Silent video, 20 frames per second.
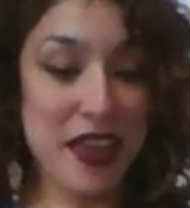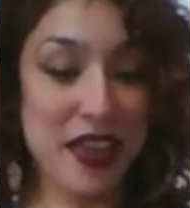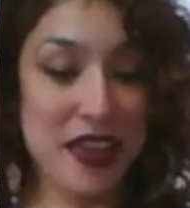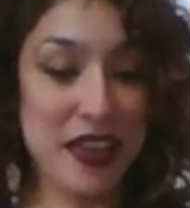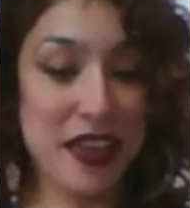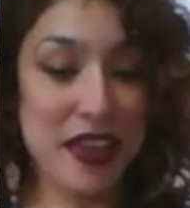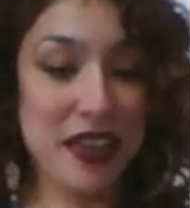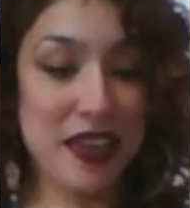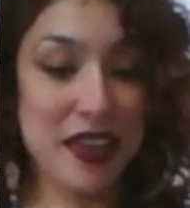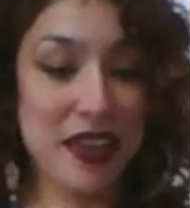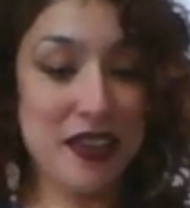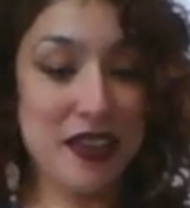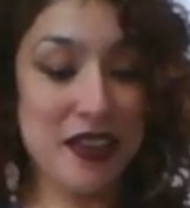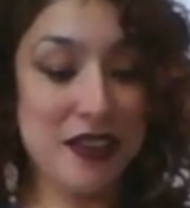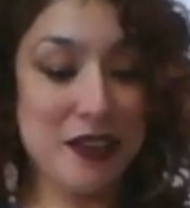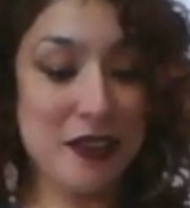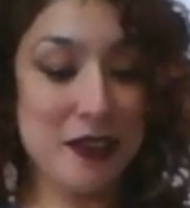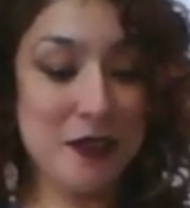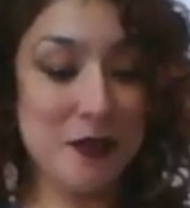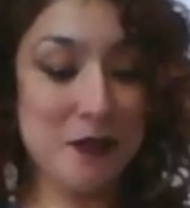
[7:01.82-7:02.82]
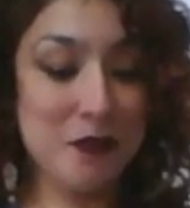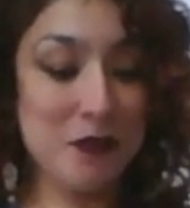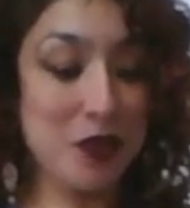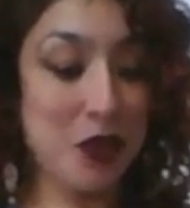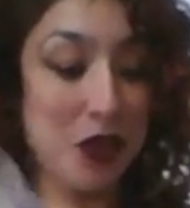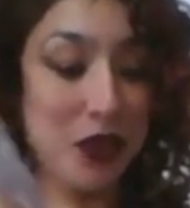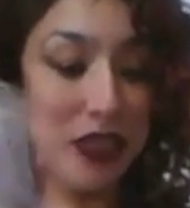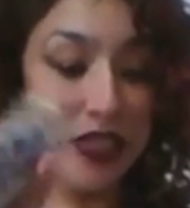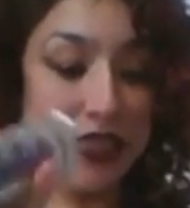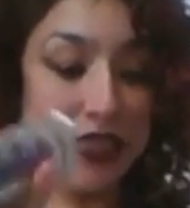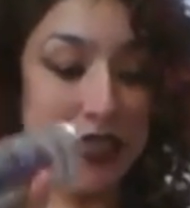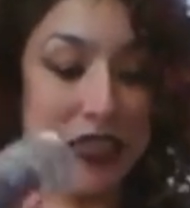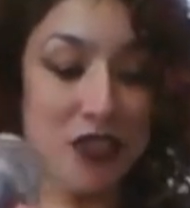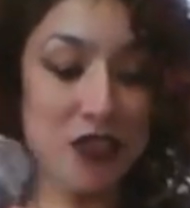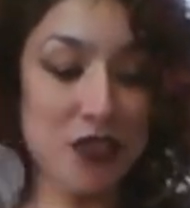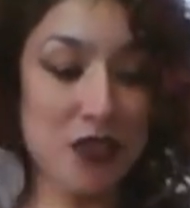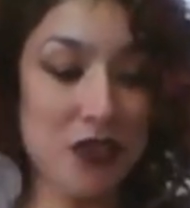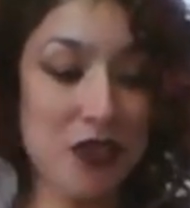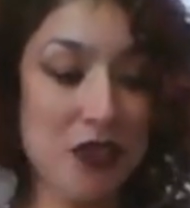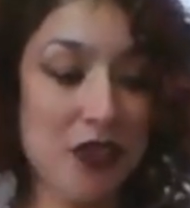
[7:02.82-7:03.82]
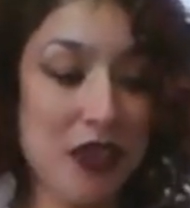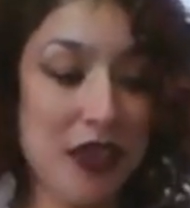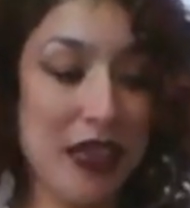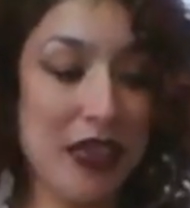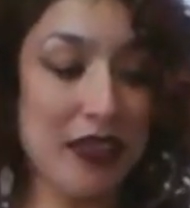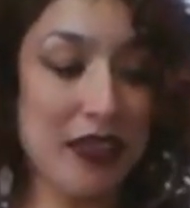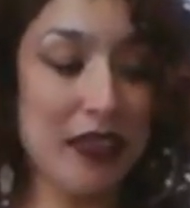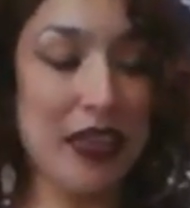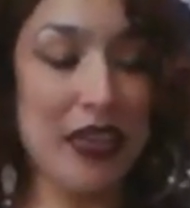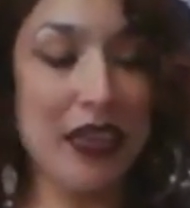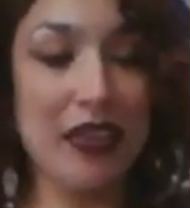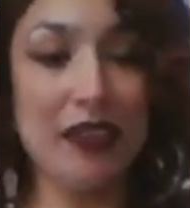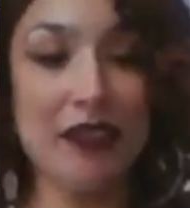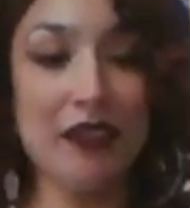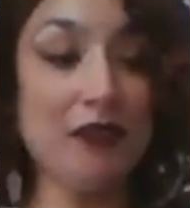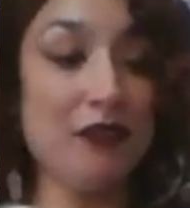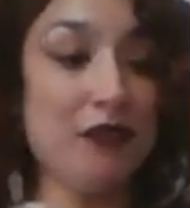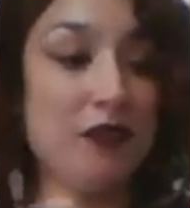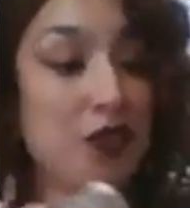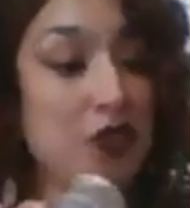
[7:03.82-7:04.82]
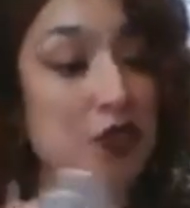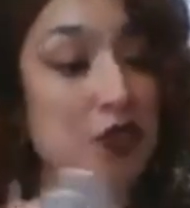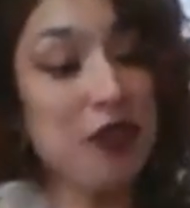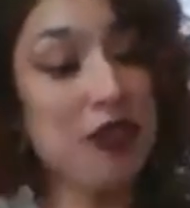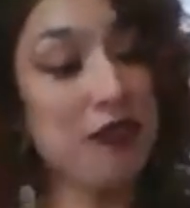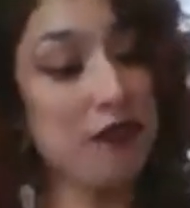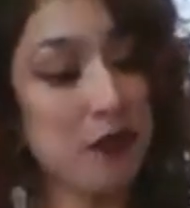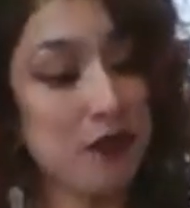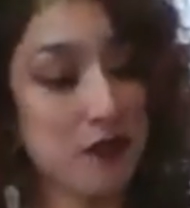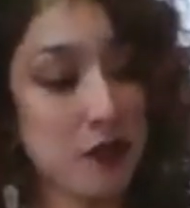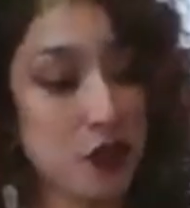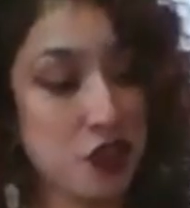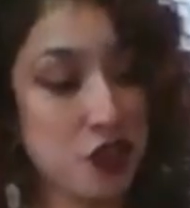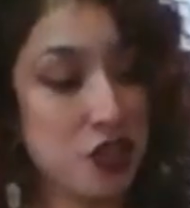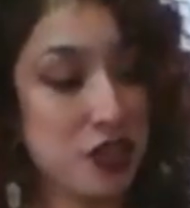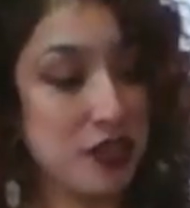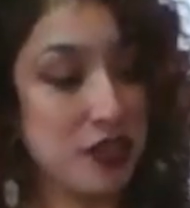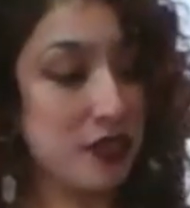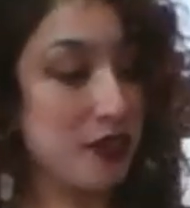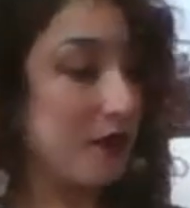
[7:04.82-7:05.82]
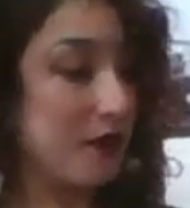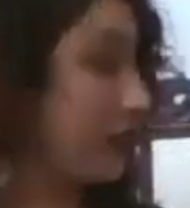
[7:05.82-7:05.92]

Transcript: a um, guardian angel and then two different versions of